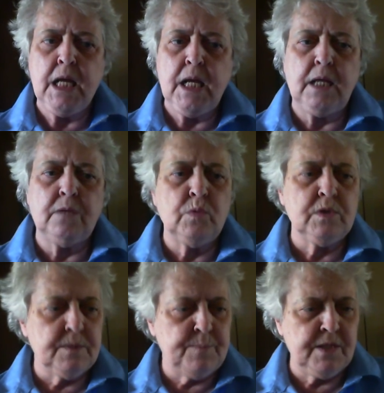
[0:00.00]
And we'll
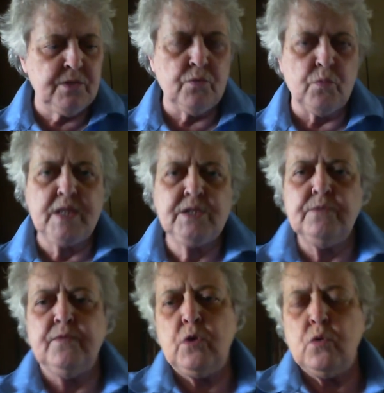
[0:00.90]
spend the rest of
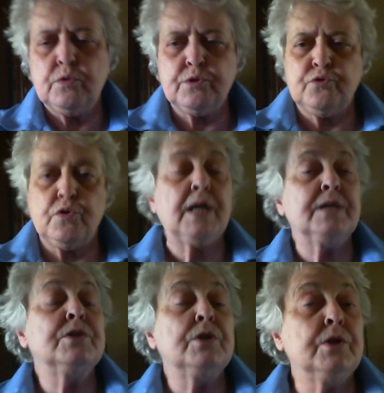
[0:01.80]
the course trying
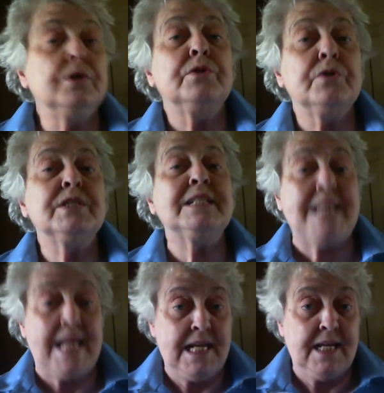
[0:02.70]
to
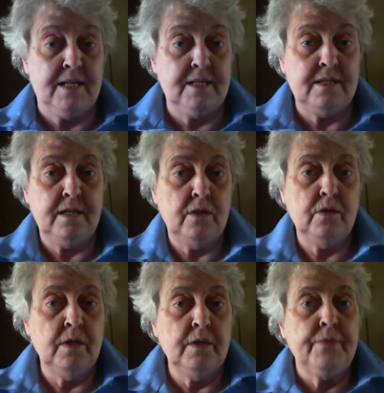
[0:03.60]
understand
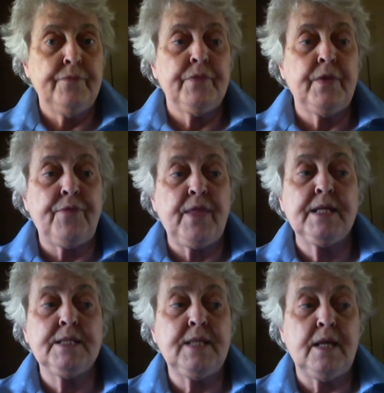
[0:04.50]
the
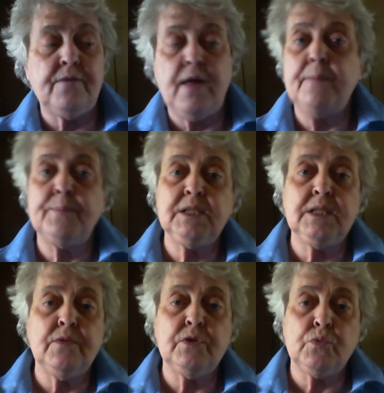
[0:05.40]
things that have happened
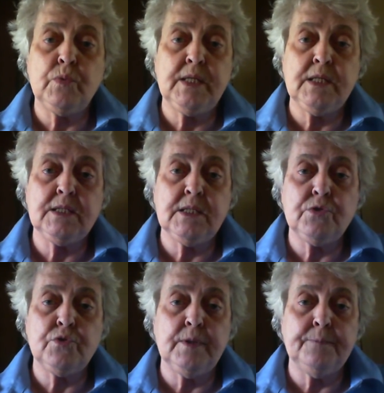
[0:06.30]
in the 20th century.